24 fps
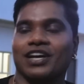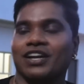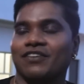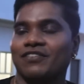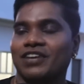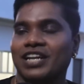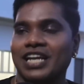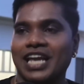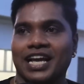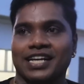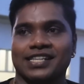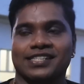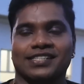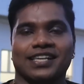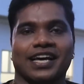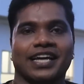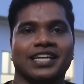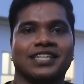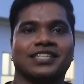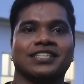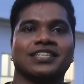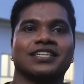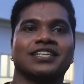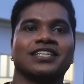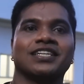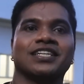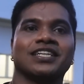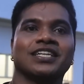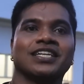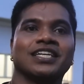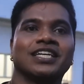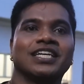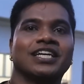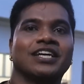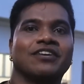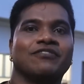We are very excited.
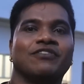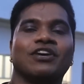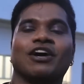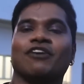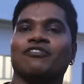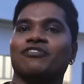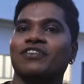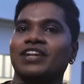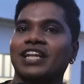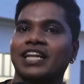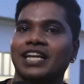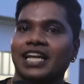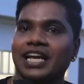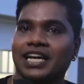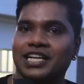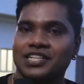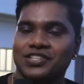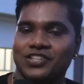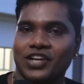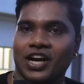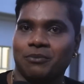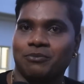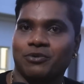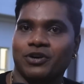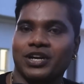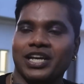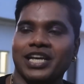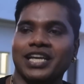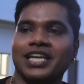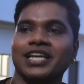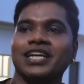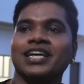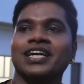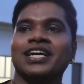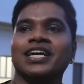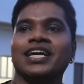We are feeling like a
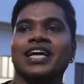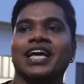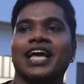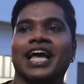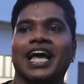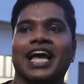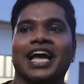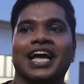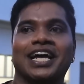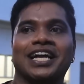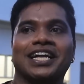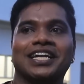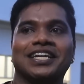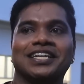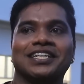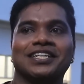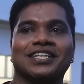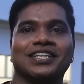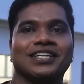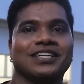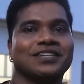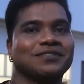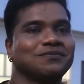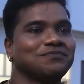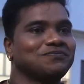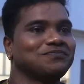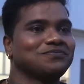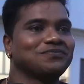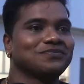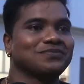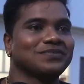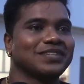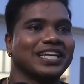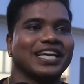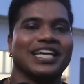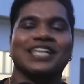jamboree. And
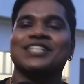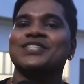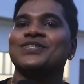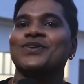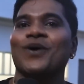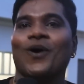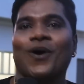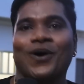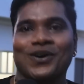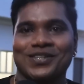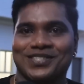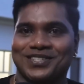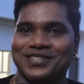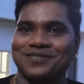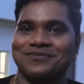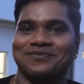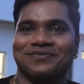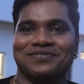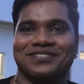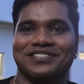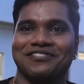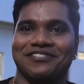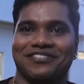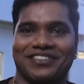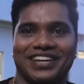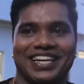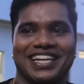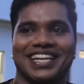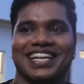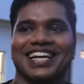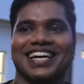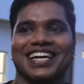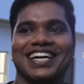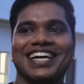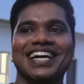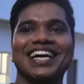it's so awesome
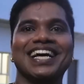feel.